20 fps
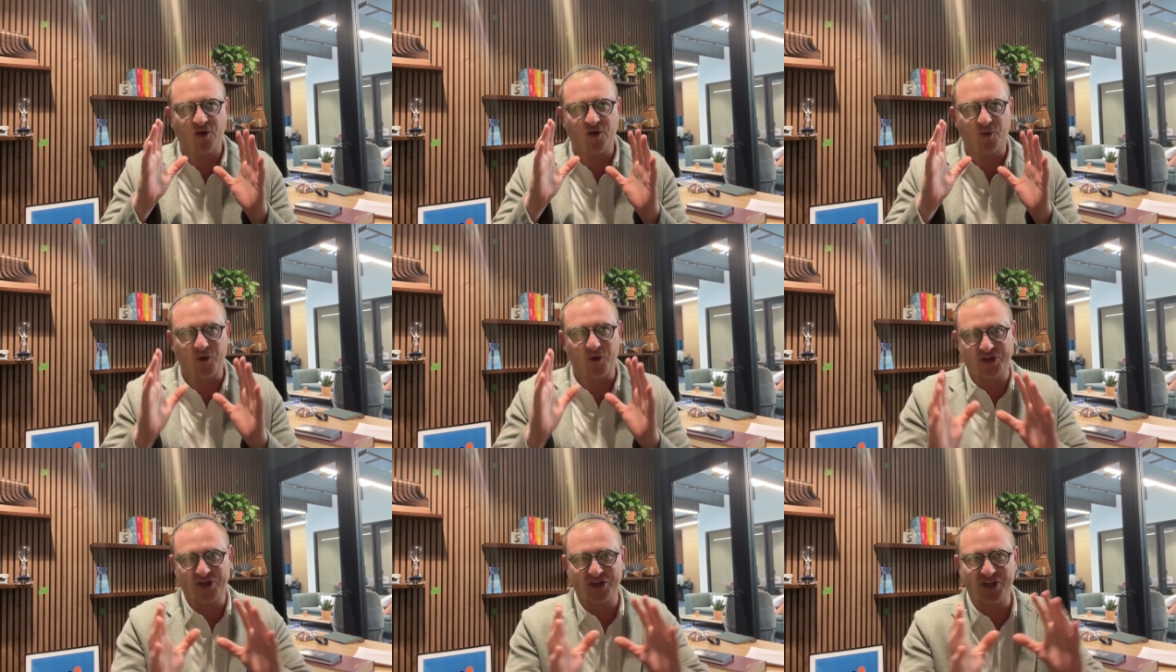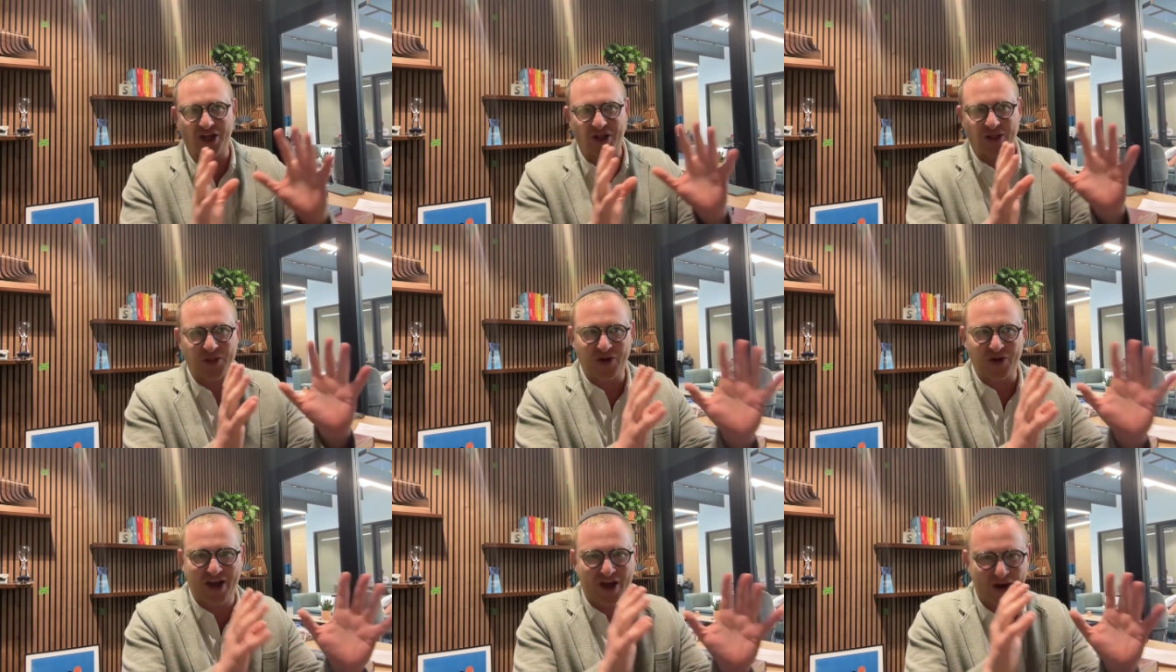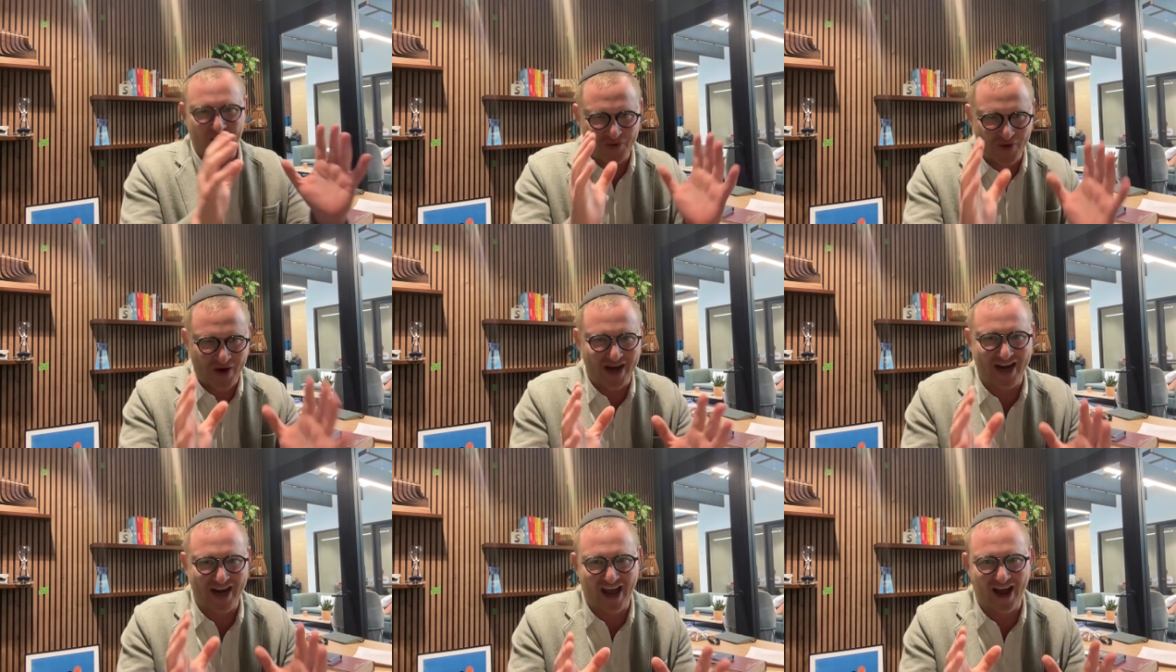what should I look at
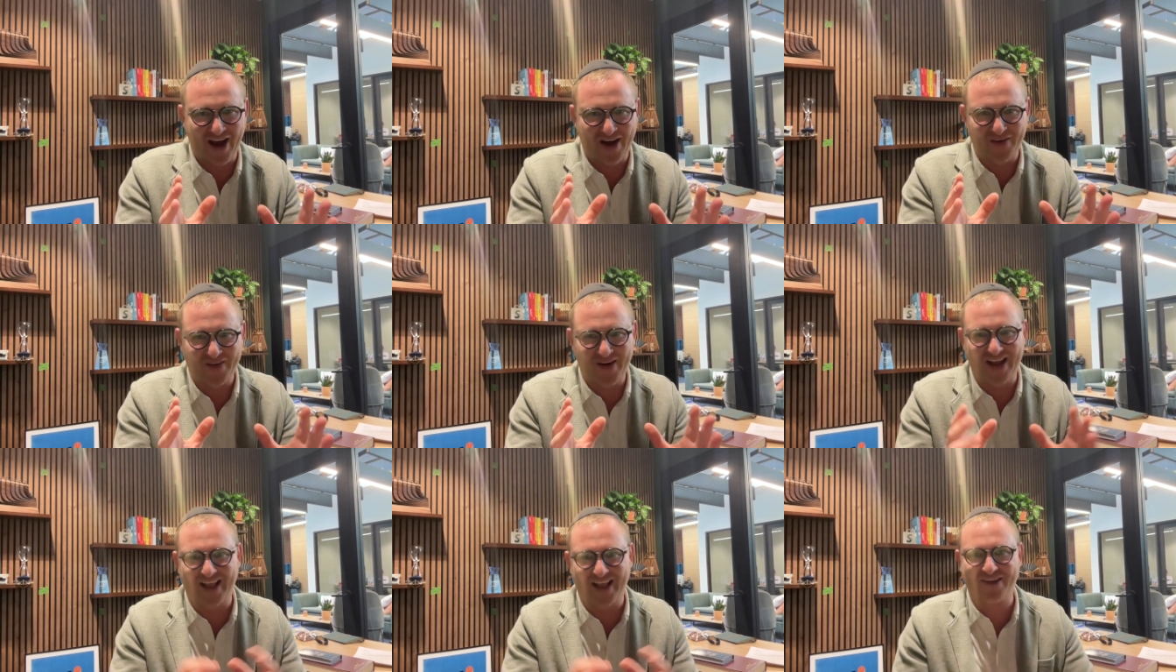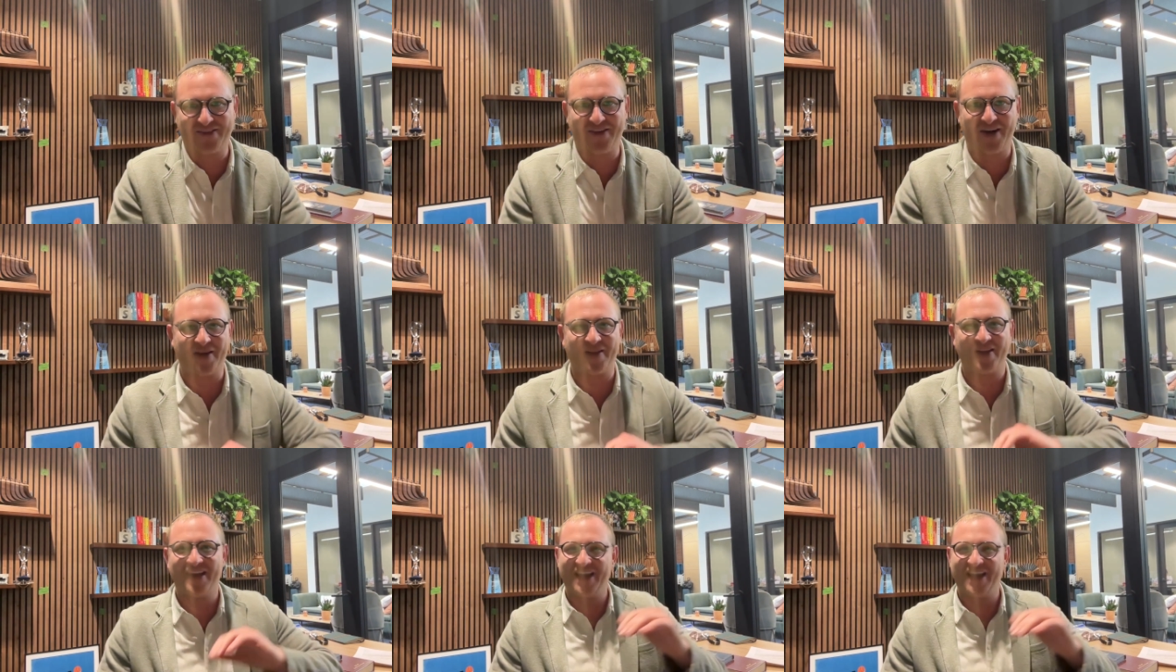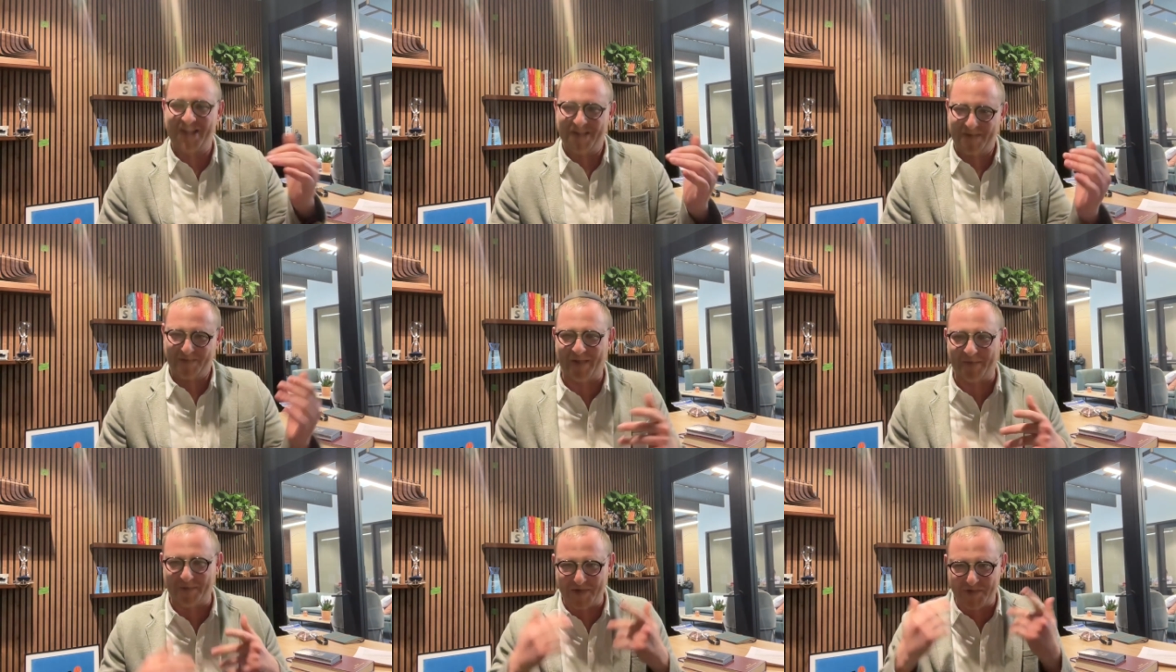right now? Right? Like if I like